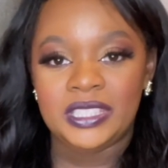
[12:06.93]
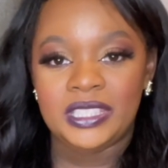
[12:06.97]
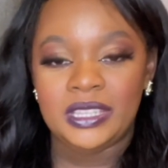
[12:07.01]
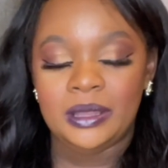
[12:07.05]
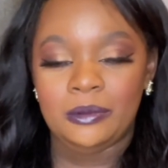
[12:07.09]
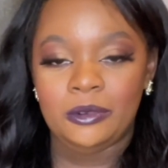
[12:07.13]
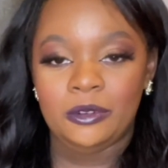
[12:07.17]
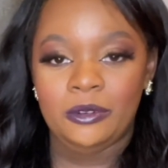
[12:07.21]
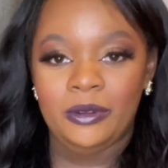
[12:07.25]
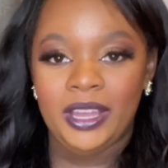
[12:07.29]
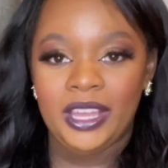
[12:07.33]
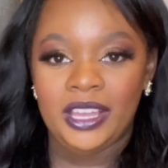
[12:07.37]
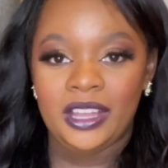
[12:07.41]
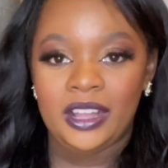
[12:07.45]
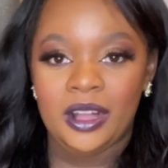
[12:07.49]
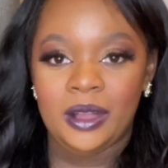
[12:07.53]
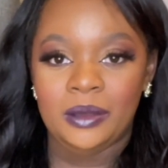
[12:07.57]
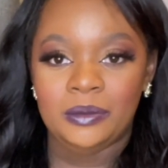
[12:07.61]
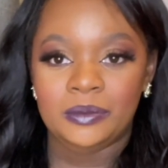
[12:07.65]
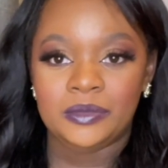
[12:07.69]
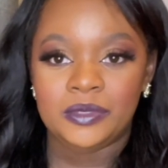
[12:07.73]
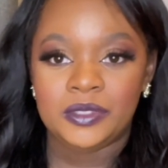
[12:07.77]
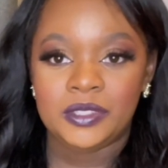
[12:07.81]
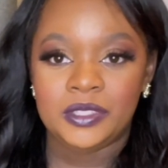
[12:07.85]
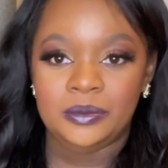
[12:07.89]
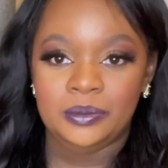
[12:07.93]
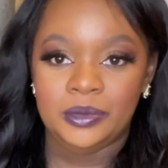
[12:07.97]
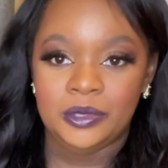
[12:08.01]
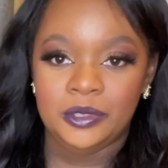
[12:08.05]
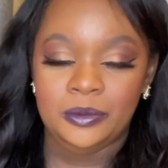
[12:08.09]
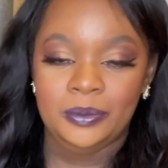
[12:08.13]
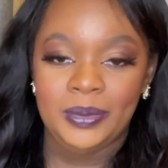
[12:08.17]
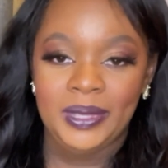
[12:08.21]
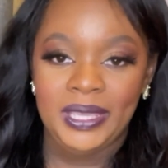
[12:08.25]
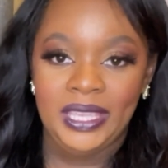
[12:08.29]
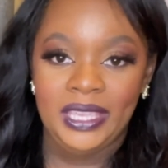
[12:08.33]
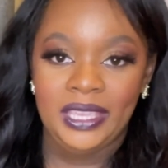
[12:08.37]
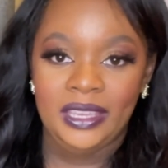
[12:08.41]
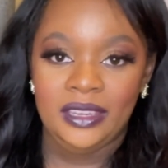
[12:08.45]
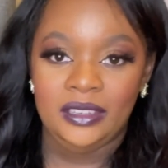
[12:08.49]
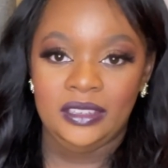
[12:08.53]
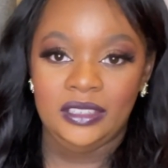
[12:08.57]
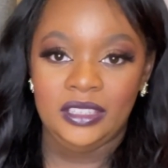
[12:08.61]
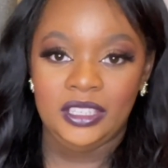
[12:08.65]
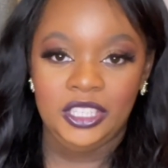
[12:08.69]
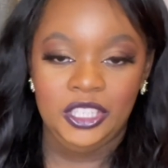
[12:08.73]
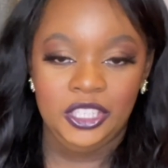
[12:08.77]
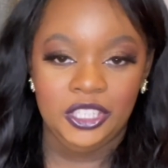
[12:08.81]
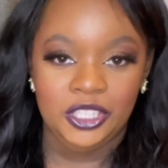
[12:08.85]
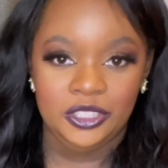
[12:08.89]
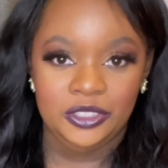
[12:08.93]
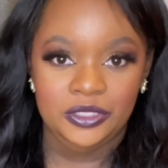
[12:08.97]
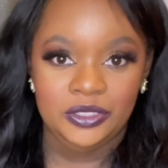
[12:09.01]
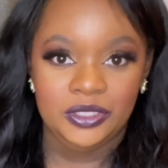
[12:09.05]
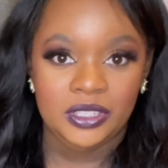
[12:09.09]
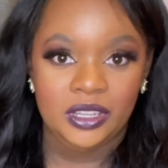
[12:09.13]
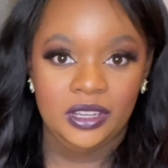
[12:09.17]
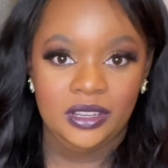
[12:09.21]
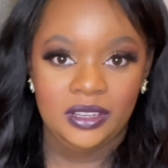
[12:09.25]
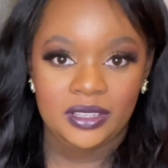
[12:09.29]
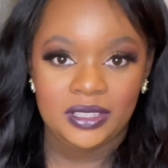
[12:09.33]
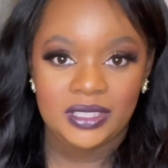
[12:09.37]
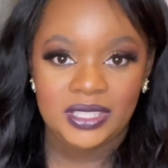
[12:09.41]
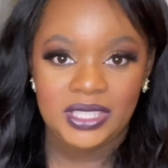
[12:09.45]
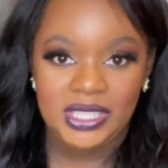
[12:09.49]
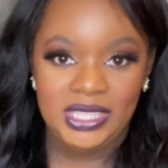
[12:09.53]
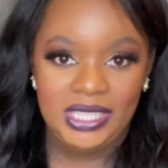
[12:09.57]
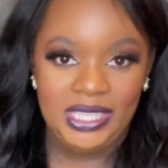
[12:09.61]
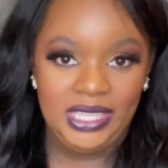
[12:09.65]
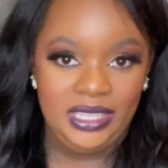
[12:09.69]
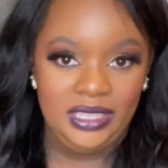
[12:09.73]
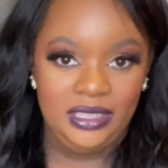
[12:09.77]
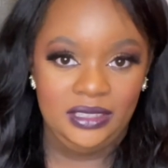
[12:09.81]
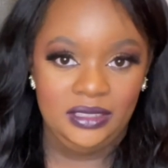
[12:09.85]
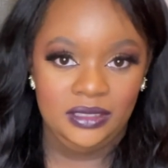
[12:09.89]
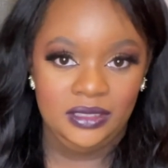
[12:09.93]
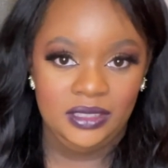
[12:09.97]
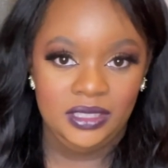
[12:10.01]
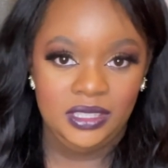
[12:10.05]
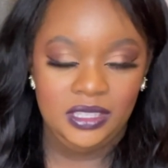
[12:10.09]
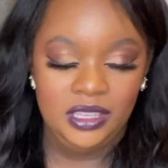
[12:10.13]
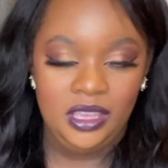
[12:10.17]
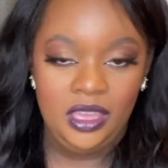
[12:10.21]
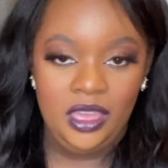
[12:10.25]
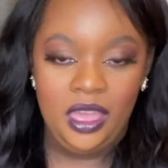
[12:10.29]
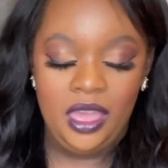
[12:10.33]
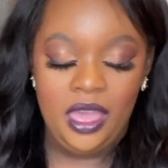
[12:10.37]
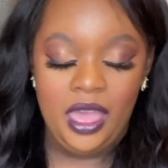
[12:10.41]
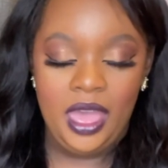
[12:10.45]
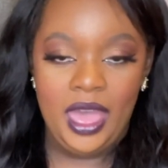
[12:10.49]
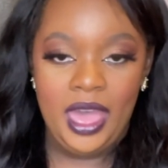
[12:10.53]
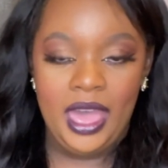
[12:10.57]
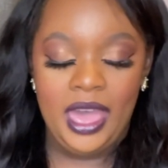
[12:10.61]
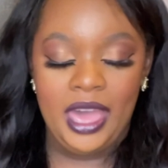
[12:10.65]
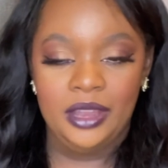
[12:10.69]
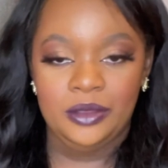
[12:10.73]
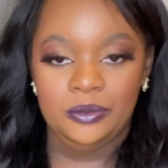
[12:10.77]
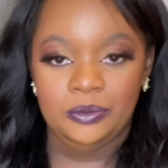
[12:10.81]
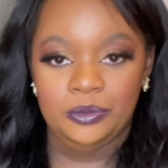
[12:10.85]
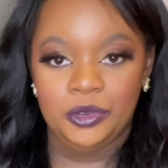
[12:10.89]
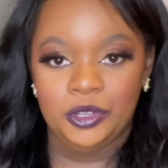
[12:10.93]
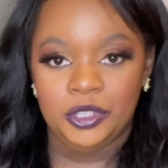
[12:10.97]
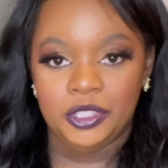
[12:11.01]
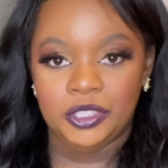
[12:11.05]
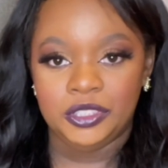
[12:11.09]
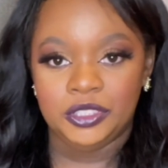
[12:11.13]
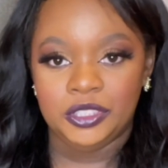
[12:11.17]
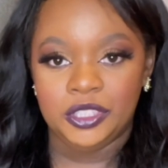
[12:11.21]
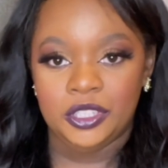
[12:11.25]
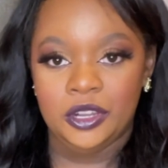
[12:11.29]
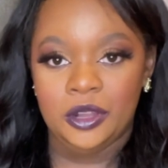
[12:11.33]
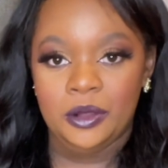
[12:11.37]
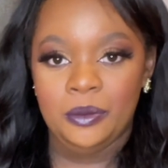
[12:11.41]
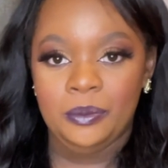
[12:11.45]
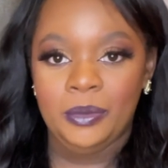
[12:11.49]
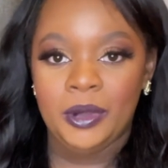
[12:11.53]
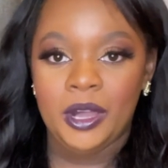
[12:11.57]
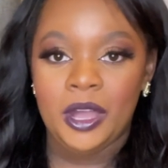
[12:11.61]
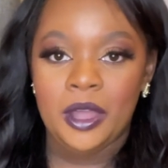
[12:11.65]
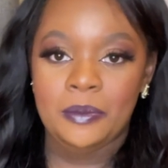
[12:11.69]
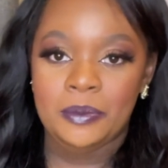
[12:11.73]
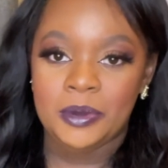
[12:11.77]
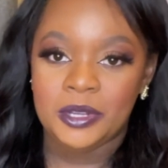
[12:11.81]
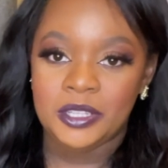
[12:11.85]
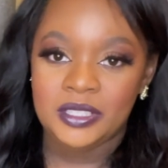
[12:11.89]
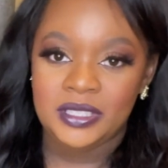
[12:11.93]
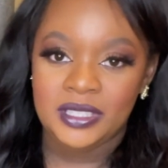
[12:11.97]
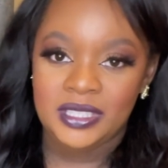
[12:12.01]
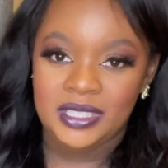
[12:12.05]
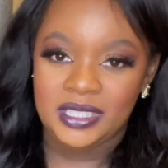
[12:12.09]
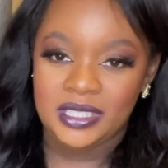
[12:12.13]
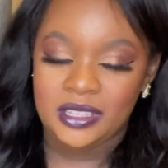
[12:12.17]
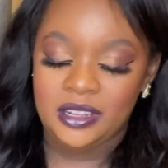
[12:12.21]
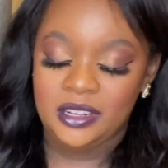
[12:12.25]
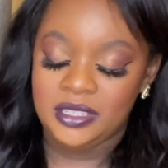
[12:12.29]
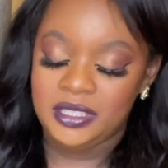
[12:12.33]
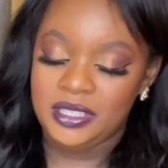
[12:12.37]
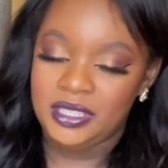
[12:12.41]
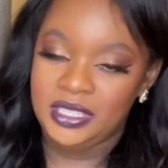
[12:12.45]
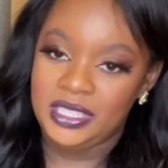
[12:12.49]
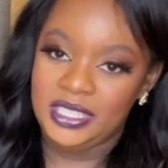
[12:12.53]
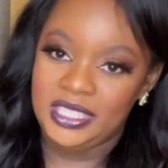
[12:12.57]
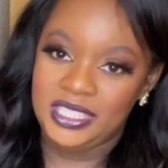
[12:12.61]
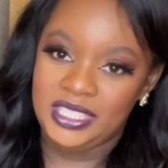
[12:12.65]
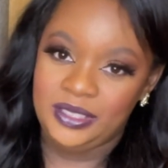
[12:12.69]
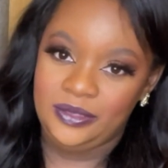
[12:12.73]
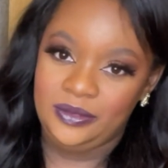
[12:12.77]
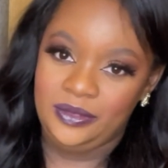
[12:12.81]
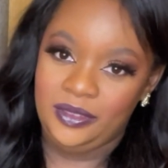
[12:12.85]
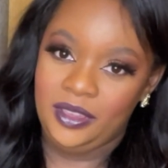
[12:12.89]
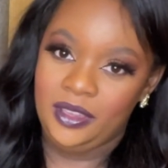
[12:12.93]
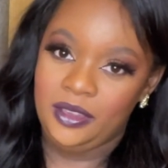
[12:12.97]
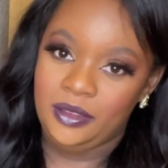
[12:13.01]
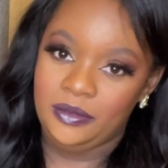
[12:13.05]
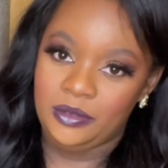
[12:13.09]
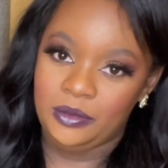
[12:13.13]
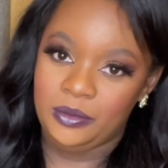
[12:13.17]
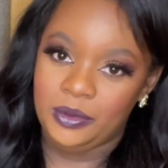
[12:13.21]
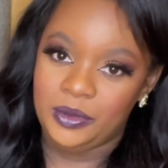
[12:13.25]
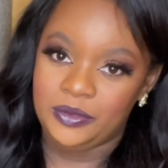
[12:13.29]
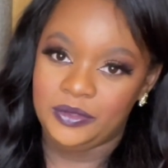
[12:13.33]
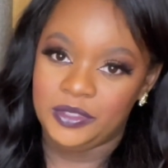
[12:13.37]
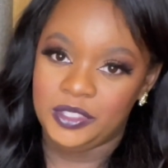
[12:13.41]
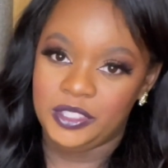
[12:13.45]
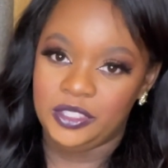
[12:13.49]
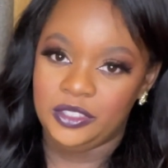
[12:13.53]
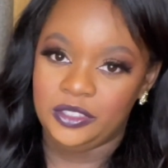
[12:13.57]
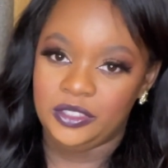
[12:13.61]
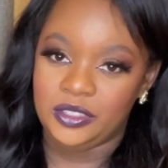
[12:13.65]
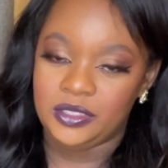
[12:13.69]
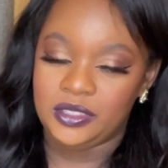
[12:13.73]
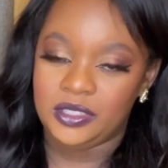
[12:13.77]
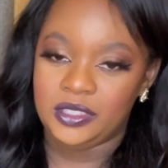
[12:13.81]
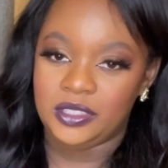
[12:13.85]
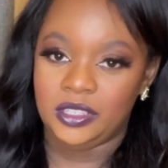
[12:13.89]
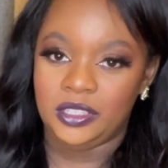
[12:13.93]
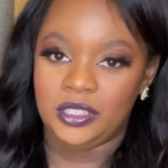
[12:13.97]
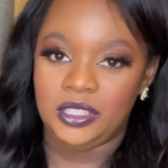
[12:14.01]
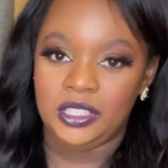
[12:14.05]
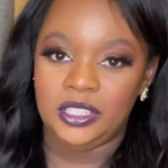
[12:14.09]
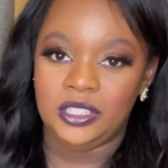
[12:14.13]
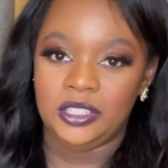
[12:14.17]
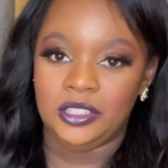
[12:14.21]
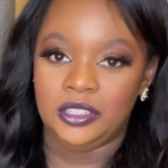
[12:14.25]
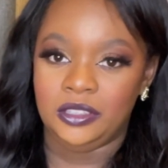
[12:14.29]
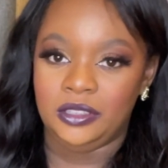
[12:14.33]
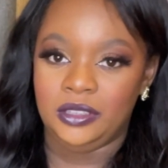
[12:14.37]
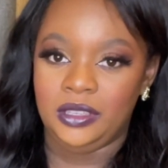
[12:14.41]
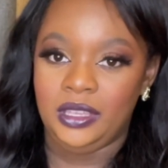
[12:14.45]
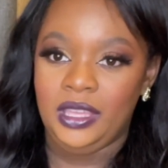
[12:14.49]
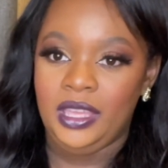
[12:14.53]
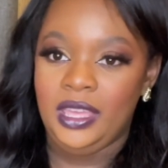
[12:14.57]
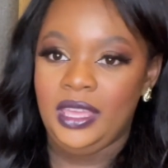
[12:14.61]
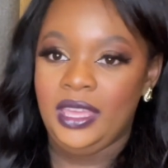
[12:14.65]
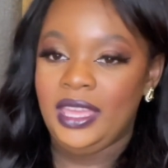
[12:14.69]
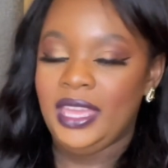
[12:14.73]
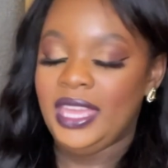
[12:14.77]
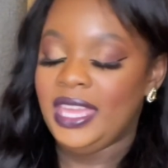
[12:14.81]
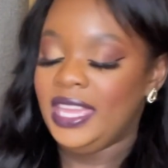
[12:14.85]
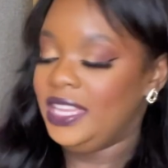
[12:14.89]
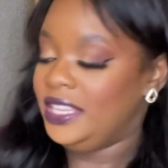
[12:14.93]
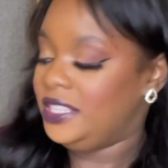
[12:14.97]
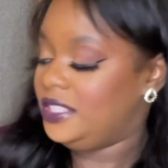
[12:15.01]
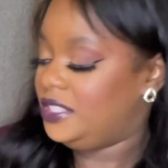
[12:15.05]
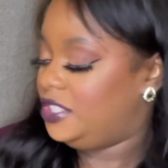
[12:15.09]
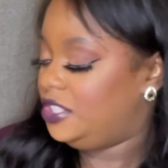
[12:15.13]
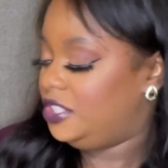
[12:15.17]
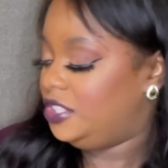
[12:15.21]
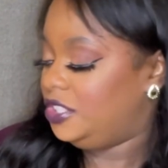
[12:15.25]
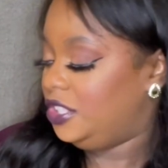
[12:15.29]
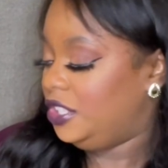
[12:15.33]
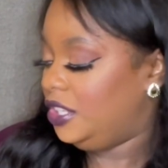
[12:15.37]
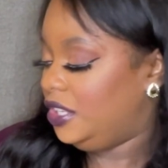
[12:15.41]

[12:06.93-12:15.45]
I'm quite comfortable being, you know, dark skinned and whatnot. But upon discussing this further with the doctor, you know, it's